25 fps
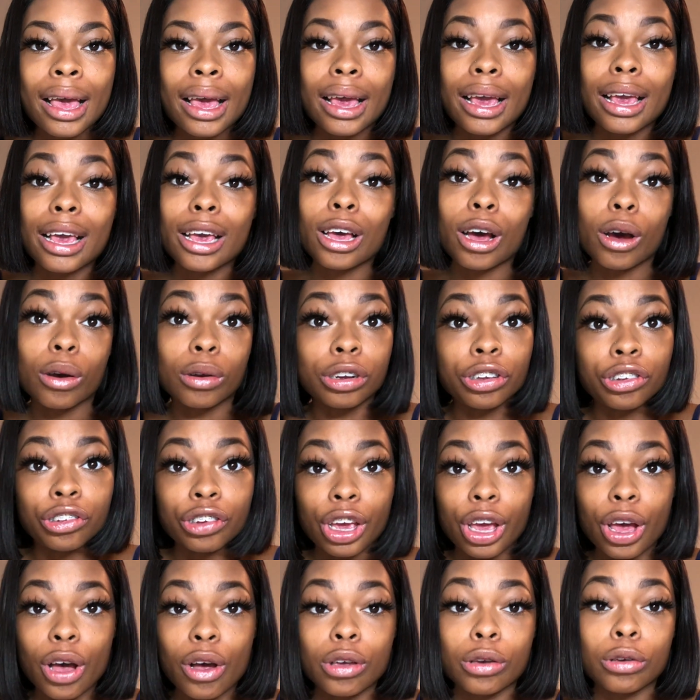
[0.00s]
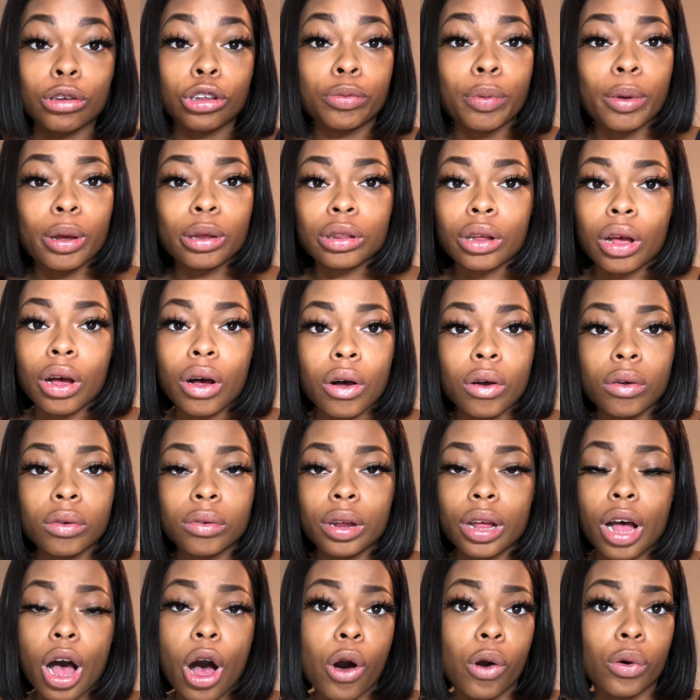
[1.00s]
he go to jail, you supposed to
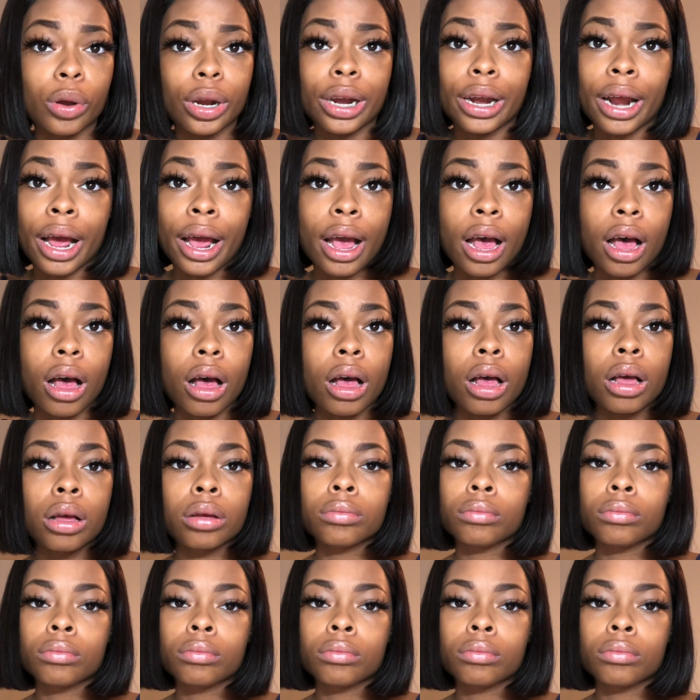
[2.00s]
hold it down.